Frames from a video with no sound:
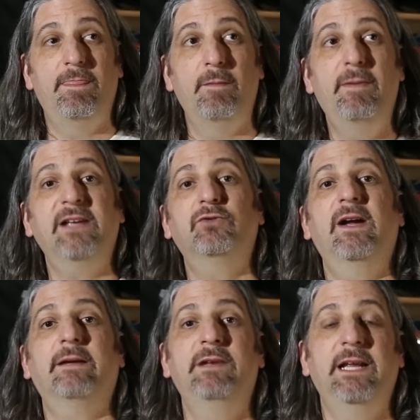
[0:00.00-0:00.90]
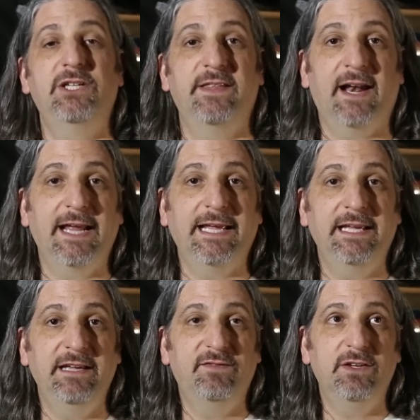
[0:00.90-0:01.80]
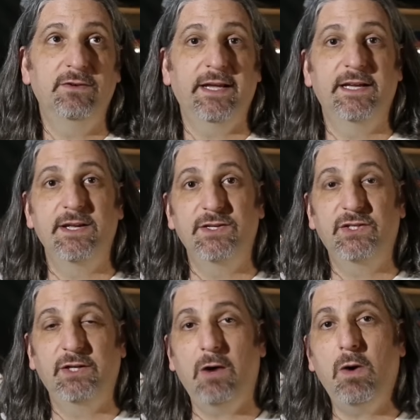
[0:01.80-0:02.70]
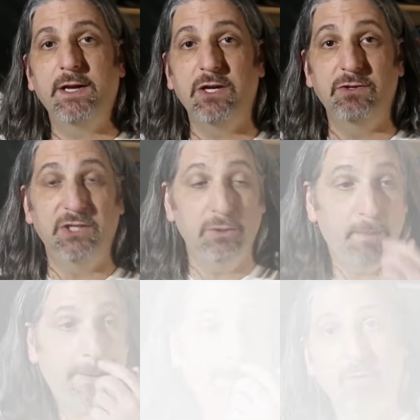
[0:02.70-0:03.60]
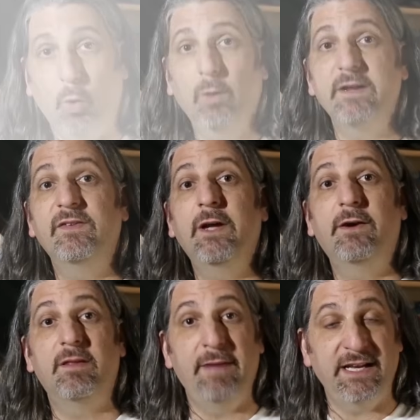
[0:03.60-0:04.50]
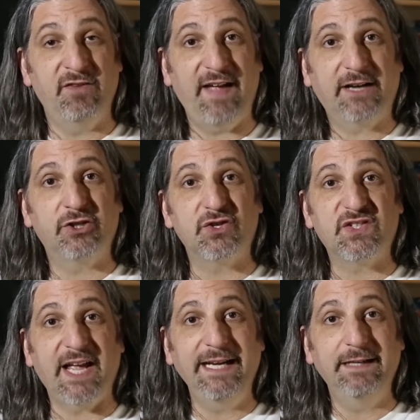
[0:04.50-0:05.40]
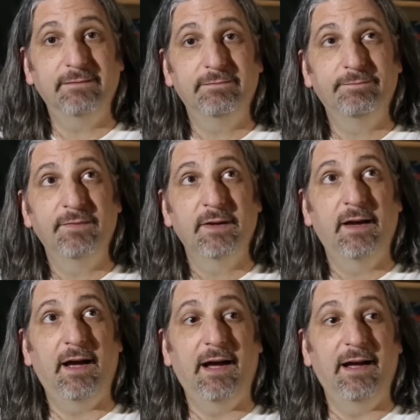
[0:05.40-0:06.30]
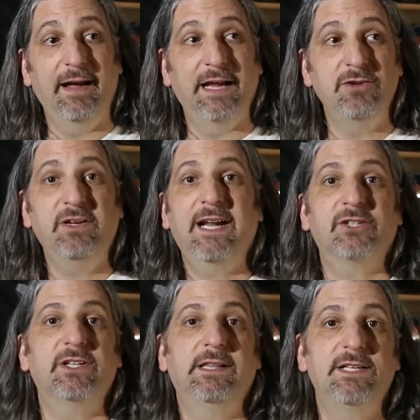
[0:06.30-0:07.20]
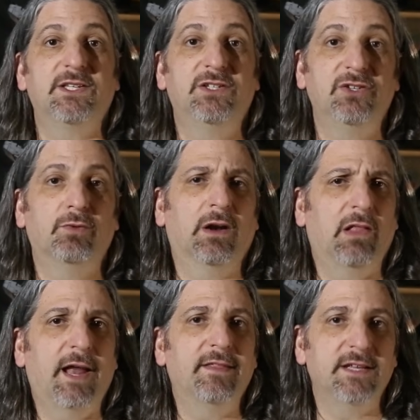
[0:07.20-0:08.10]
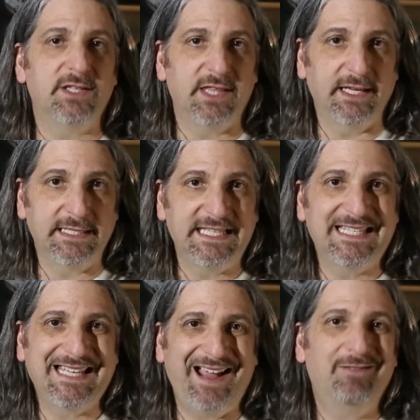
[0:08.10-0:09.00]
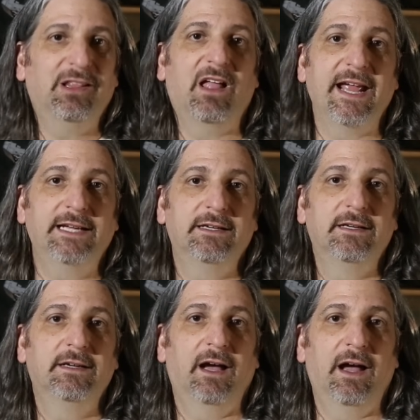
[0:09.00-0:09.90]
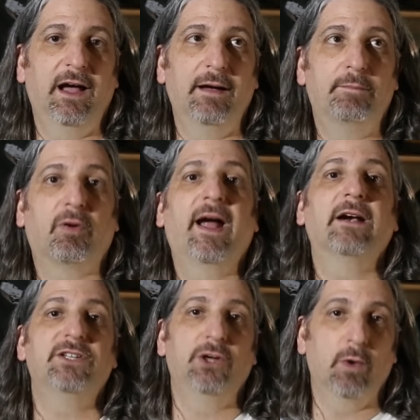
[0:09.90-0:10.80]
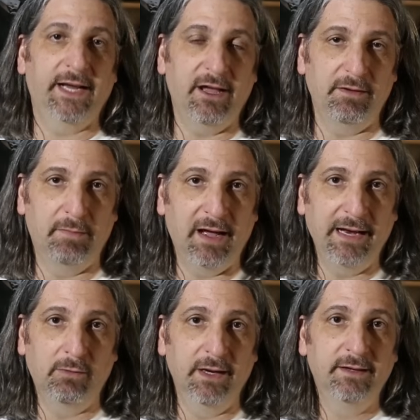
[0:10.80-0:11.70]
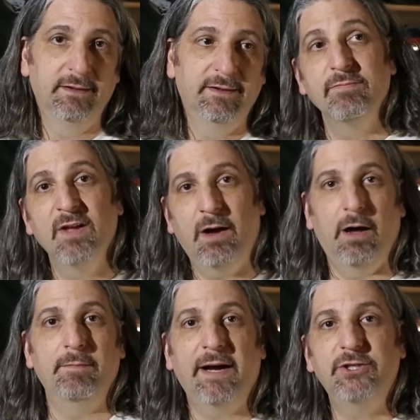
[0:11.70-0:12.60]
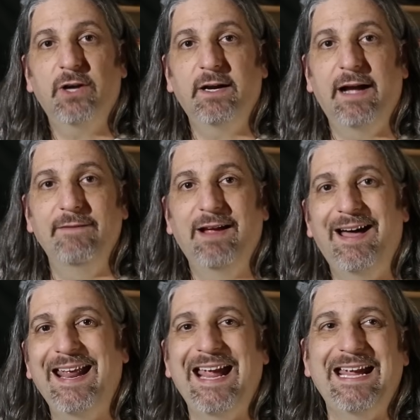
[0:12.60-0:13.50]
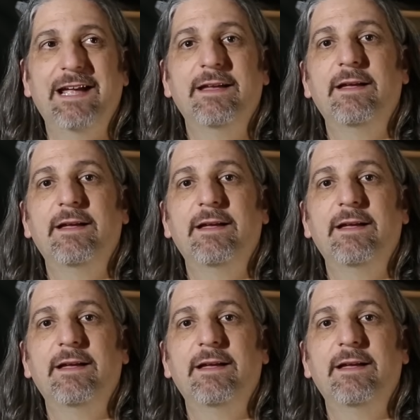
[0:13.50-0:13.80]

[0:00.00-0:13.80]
the best recommendation that I can give you is go on YouTube or even go to the manufacturer's site. And you can actually listen to what a lot of these things sound like prior to going out and buying one. On my truck, I've got a